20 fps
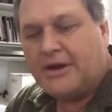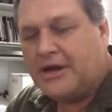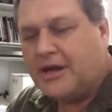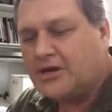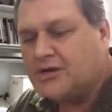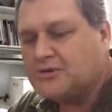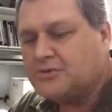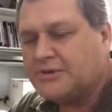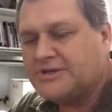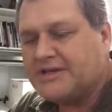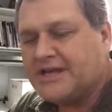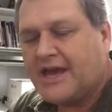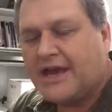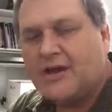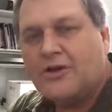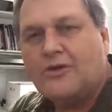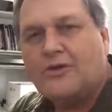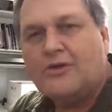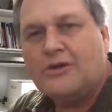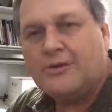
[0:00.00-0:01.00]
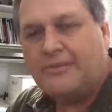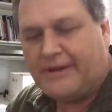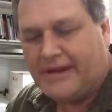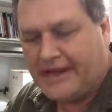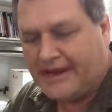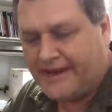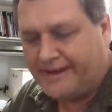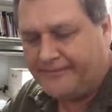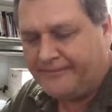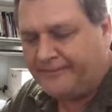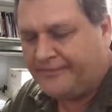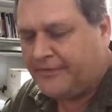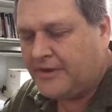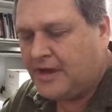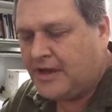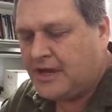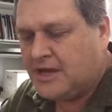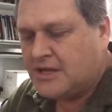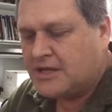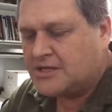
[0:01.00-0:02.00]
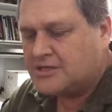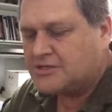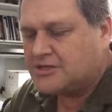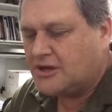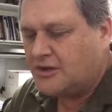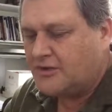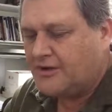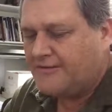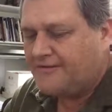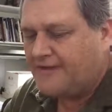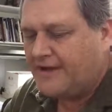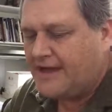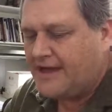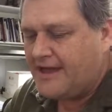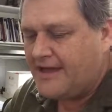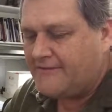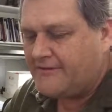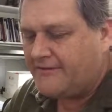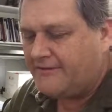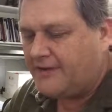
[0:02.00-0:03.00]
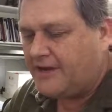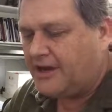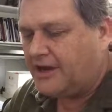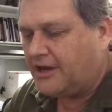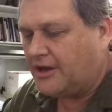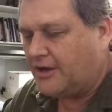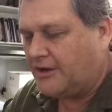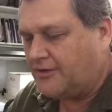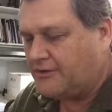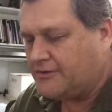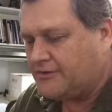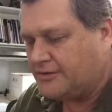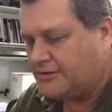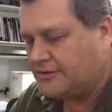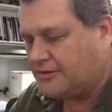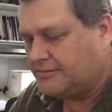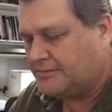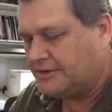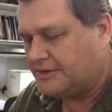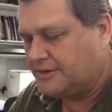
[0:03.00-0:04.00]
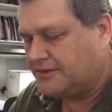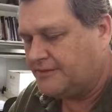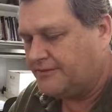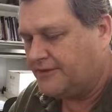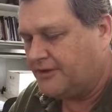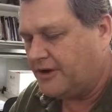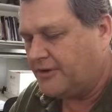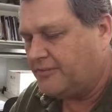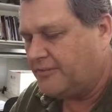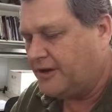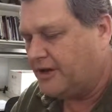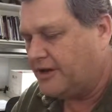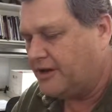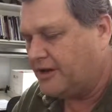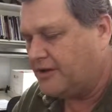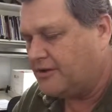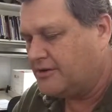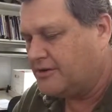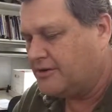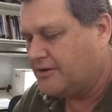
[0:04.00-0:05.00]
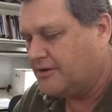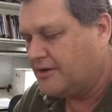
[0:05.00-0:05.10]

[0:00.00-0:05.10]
But here's what's kind of cool about it. So if I have a video, let me turn the volume down here.